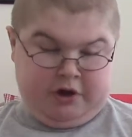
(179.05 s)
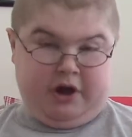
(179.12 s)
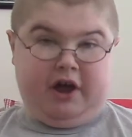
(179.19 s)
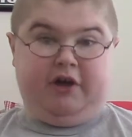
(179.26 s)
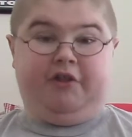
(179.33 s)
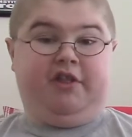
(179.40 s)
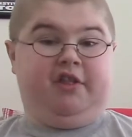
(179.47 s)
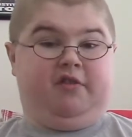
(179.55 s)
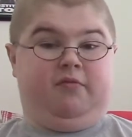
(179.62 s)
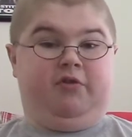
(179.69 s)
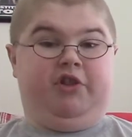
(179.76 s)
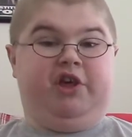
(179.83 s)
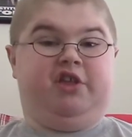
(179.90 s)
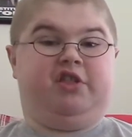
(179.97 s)
And this is
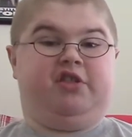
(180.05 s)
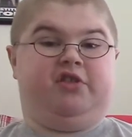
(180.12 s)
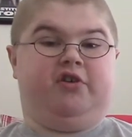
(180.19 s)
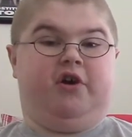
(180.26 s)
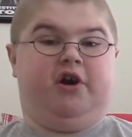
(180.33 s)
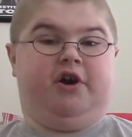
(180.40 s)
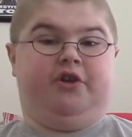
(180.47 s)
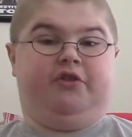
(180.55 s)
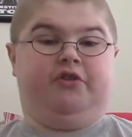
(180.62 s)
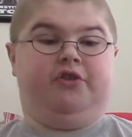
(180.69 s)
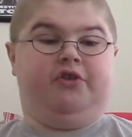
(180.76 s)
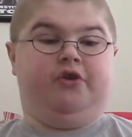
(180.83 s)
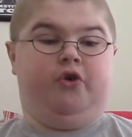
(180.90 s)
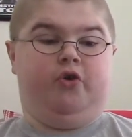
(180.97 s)
released on
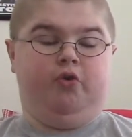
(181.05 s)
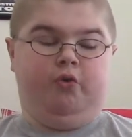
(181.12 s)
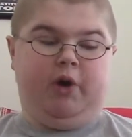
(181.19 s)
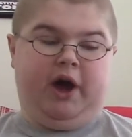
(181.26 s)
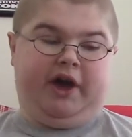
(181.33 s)
two